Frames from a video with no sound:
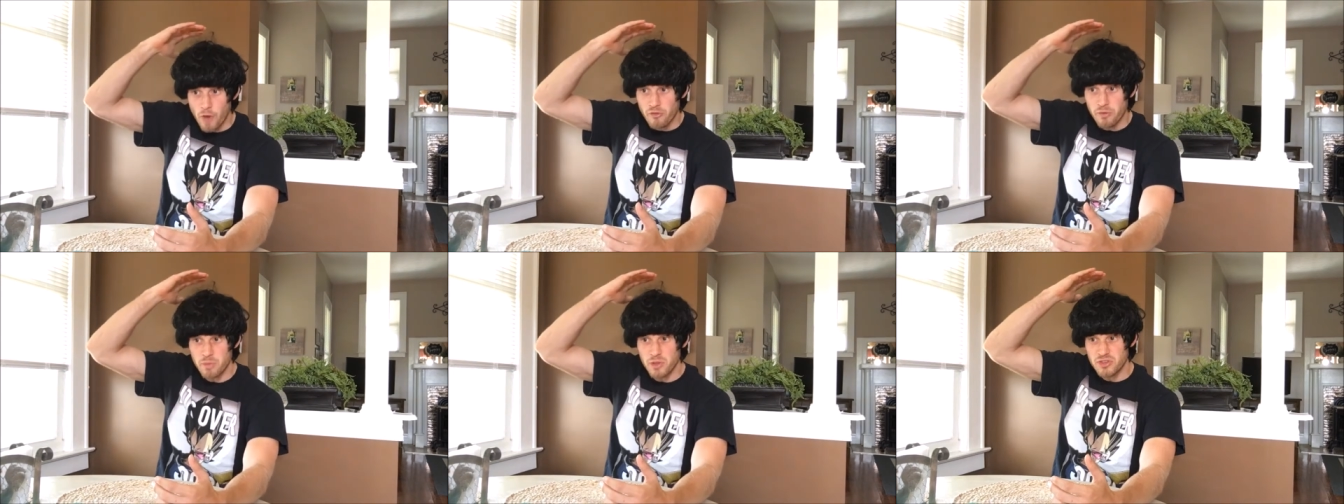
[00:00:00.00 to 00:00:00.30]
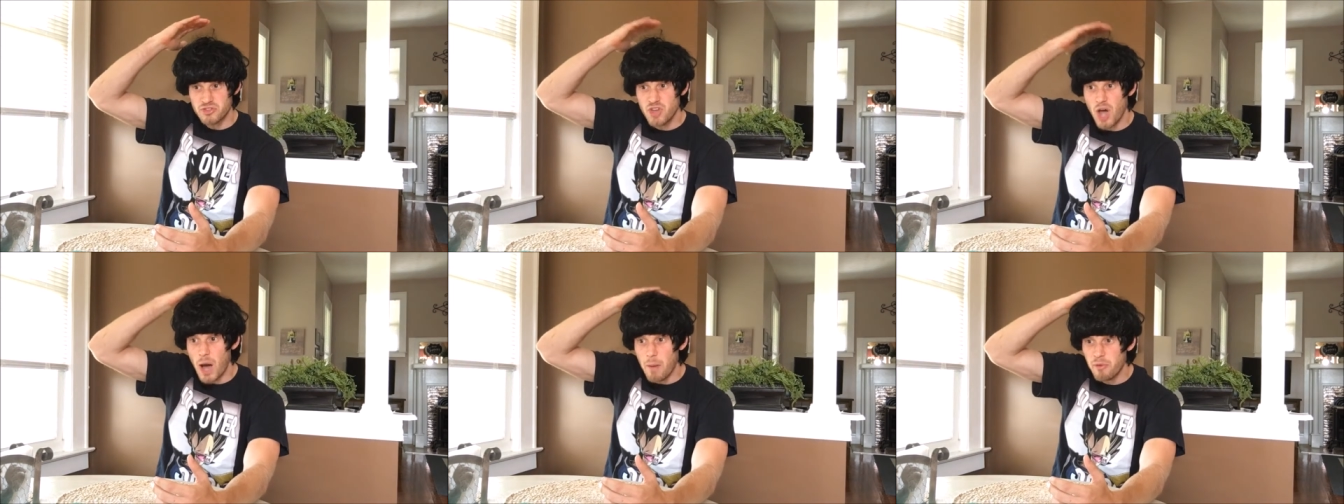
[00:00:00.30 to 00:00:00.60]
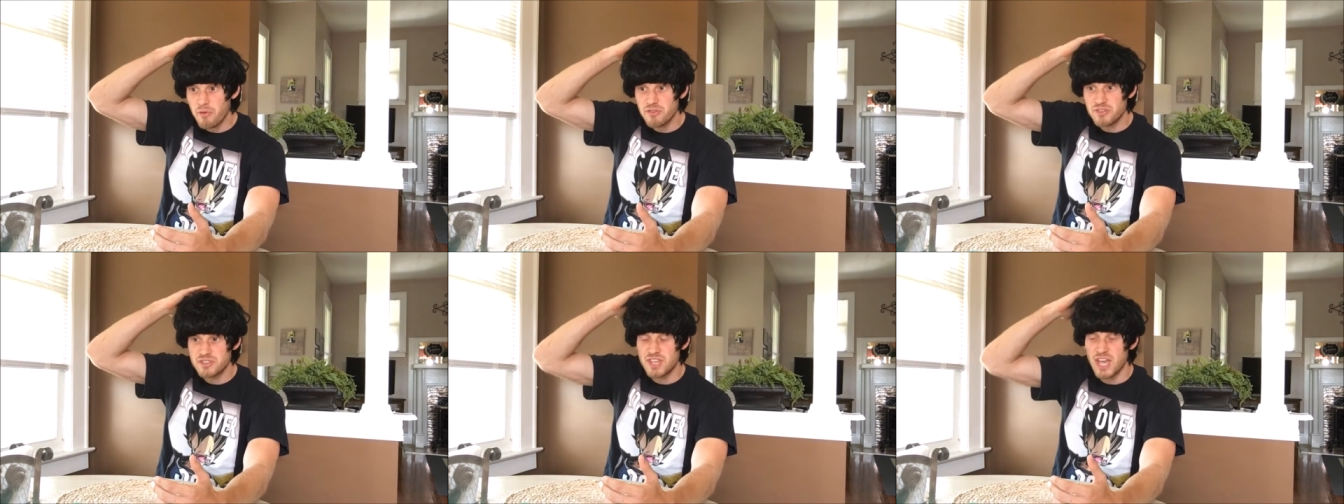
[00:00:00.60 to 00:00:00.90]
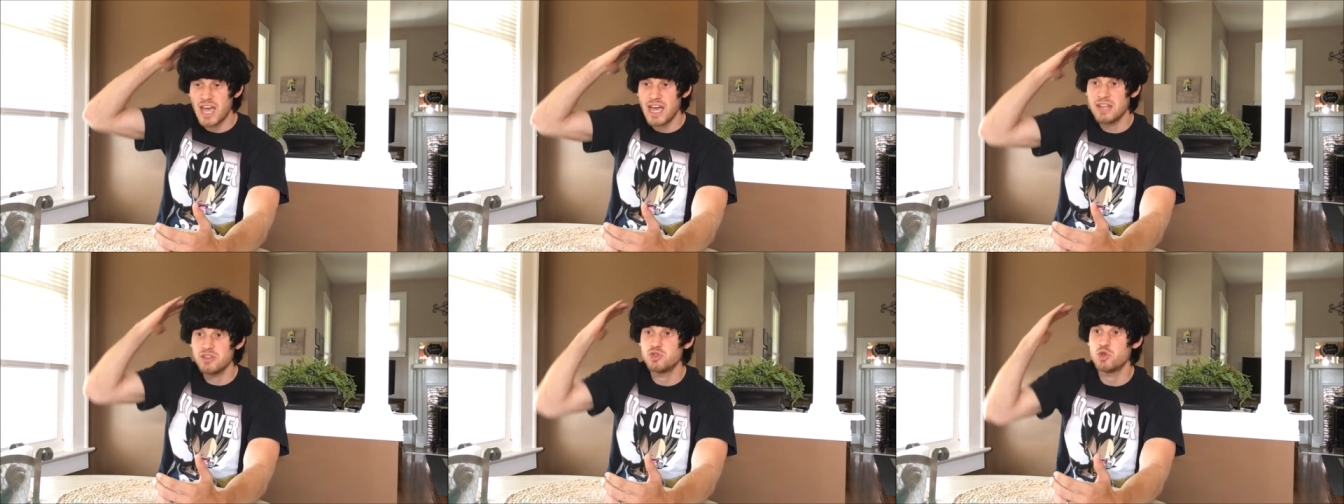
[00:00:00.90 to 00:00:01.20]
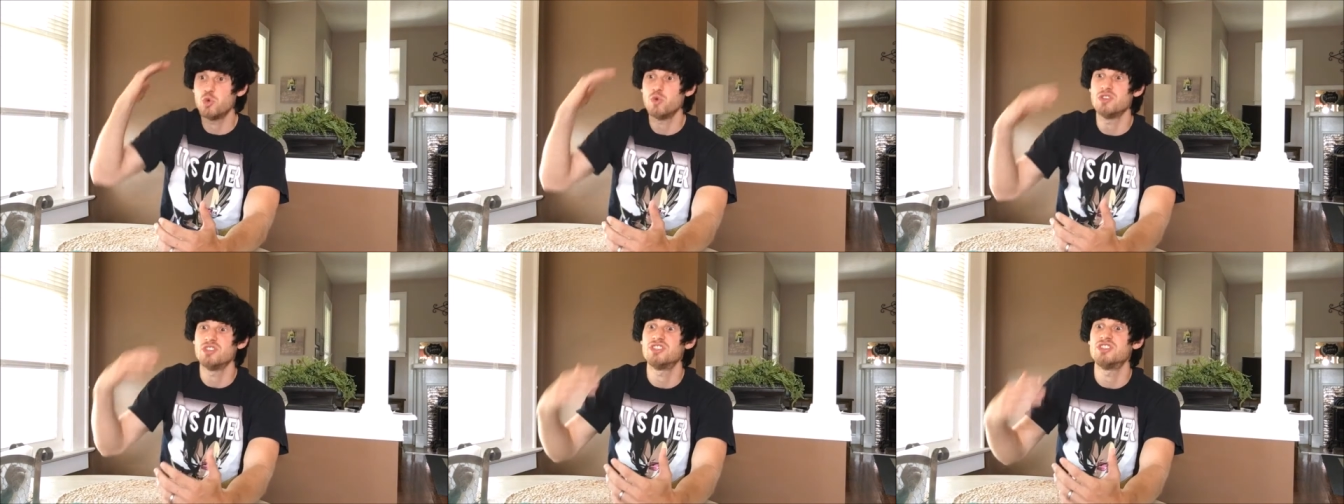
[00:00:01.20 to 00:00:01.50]
from the top of his head
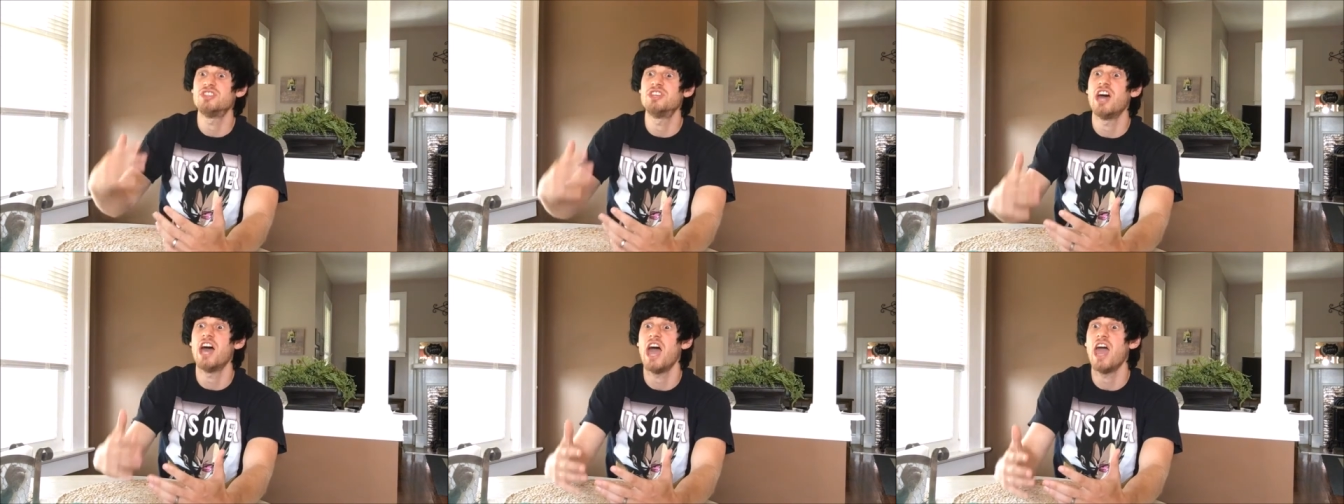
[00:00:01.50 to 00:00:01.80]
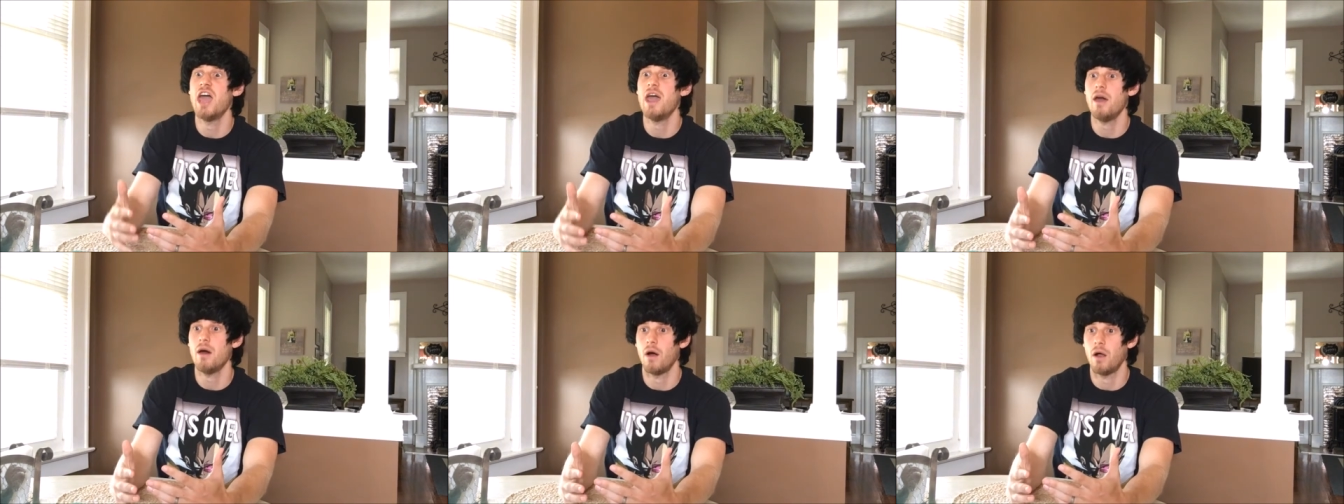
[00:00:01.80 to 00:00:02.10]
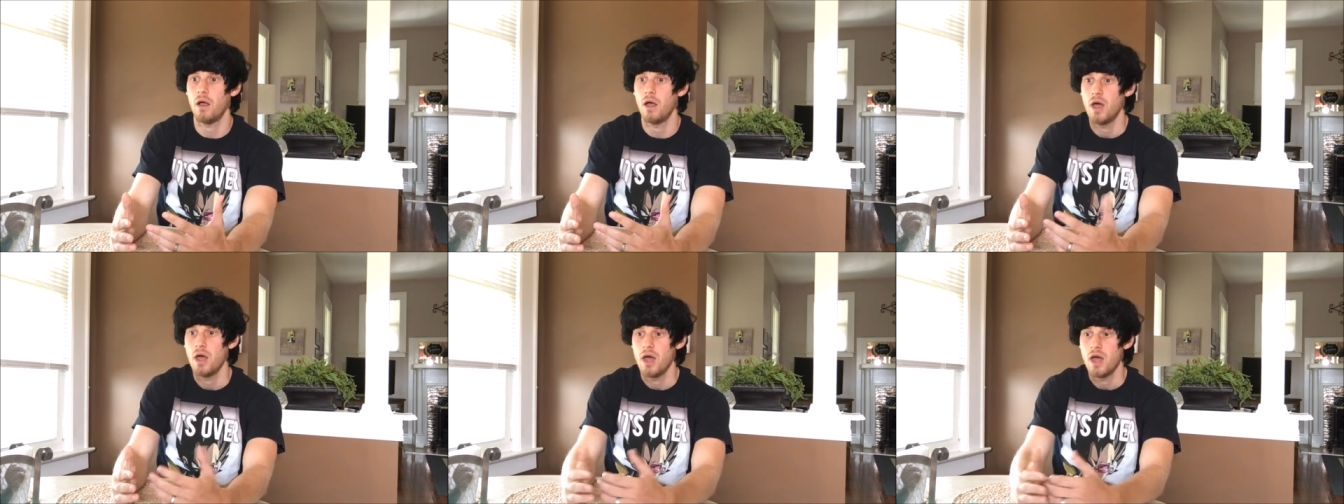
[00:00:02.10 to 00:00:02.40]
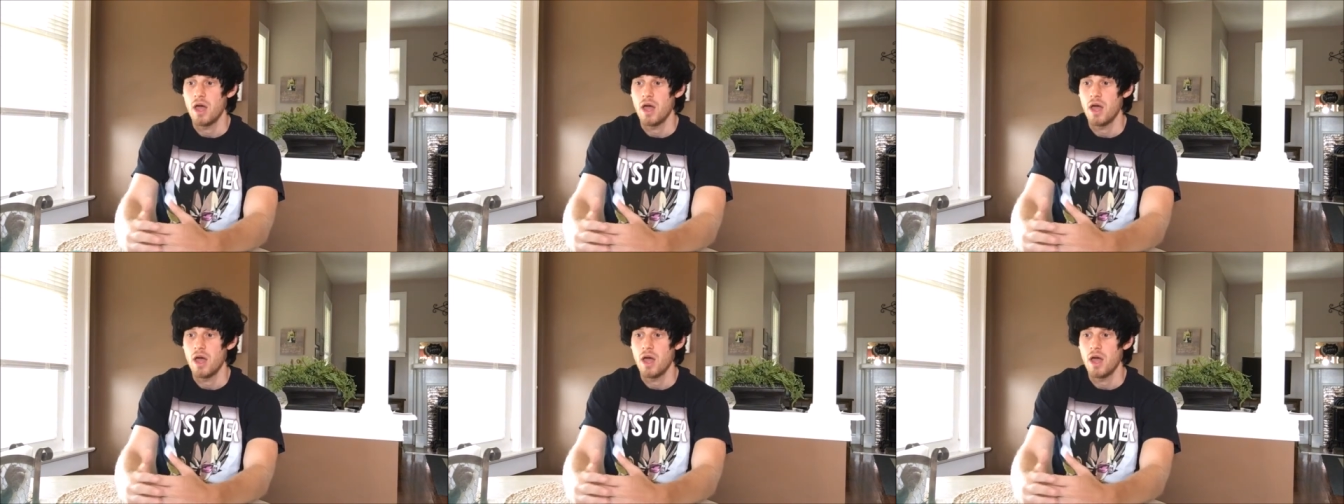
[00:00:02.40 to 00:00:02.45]
to his tail.